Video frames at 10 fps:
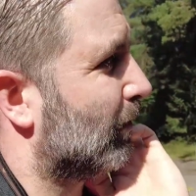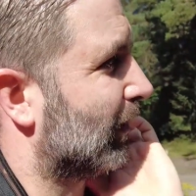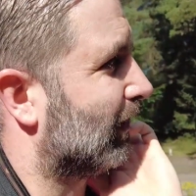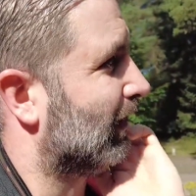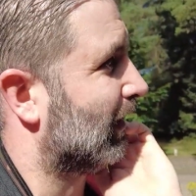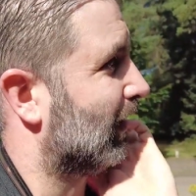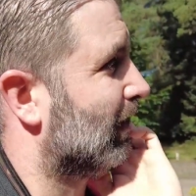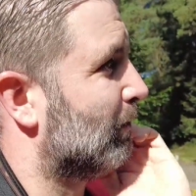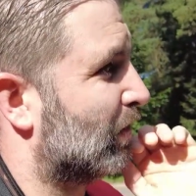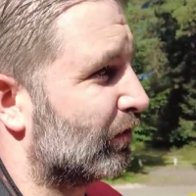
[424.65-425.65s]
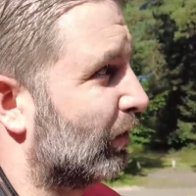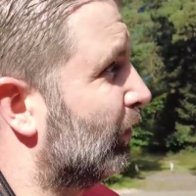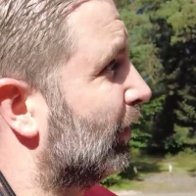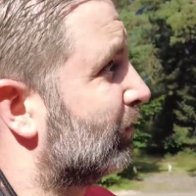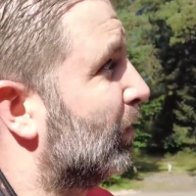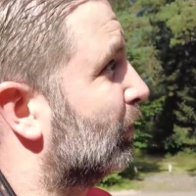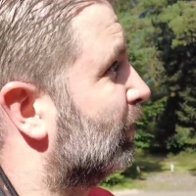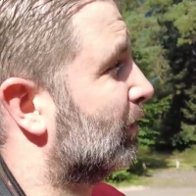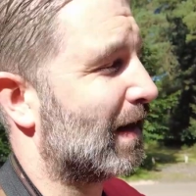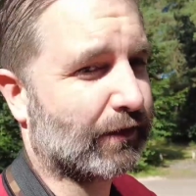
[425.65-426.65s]
But because I
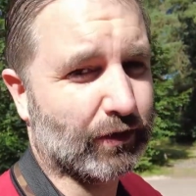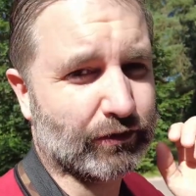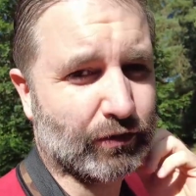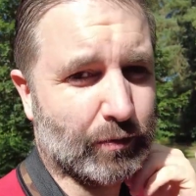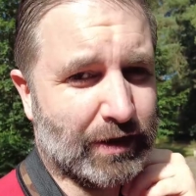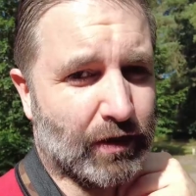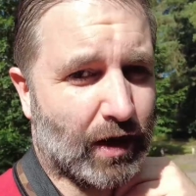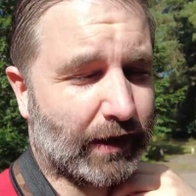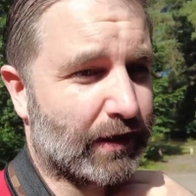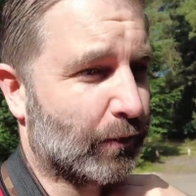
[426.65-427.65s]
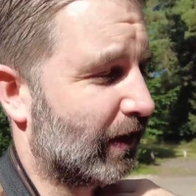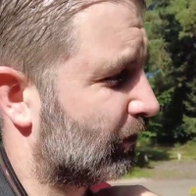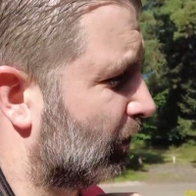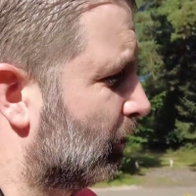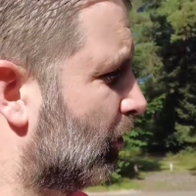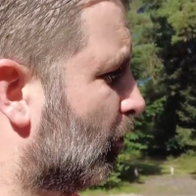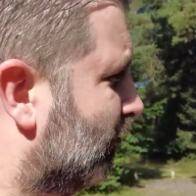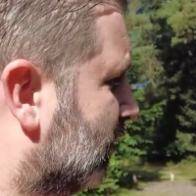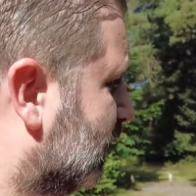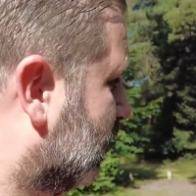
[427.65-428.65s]
underexposed it, the background is going to be dark anyway, so
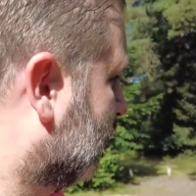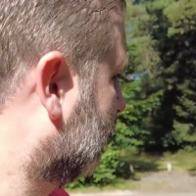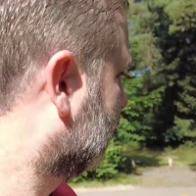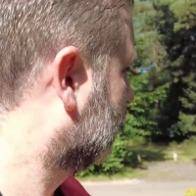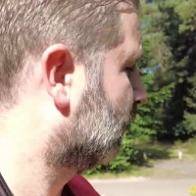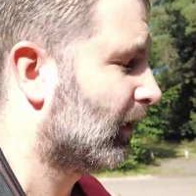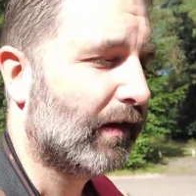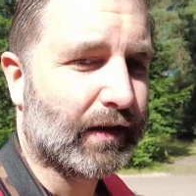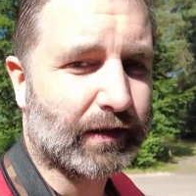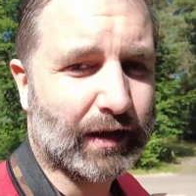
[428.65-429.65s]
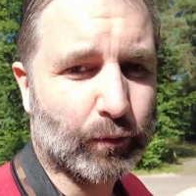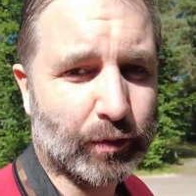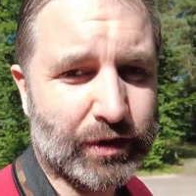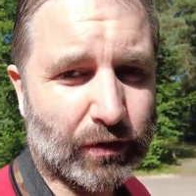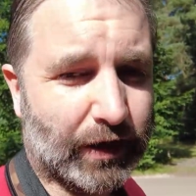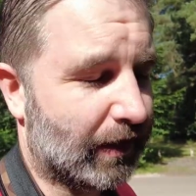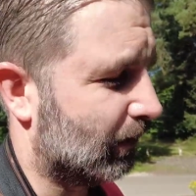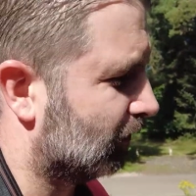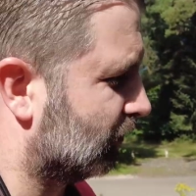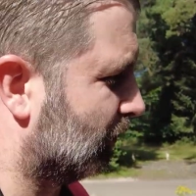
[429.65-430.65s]
hopefully that will be
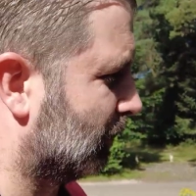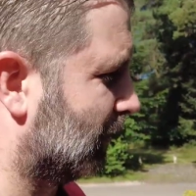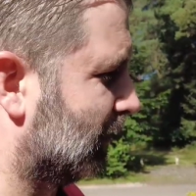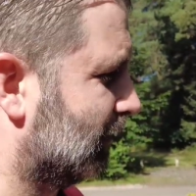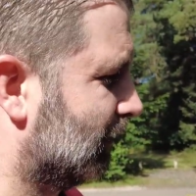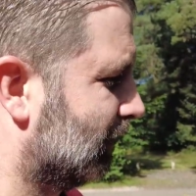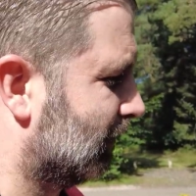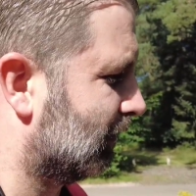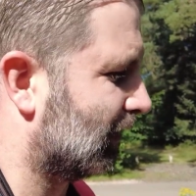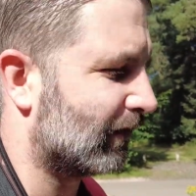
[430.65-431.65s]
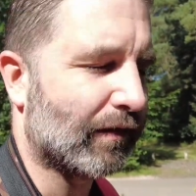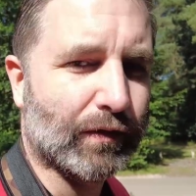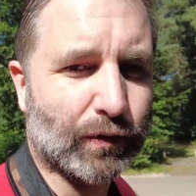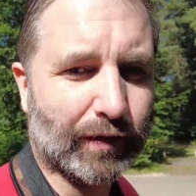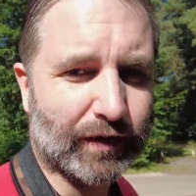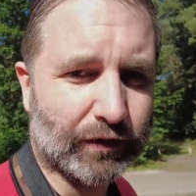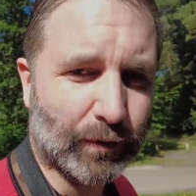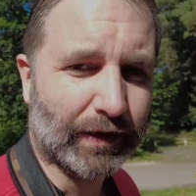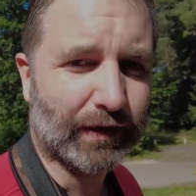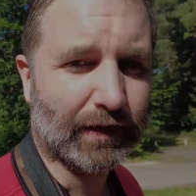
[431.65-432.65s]
okay. So let's have a look if this
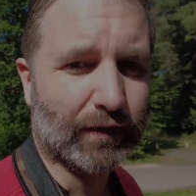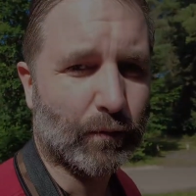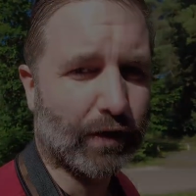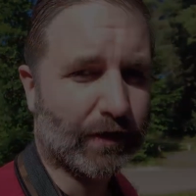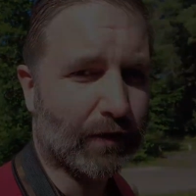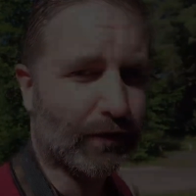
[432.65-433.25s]
one worked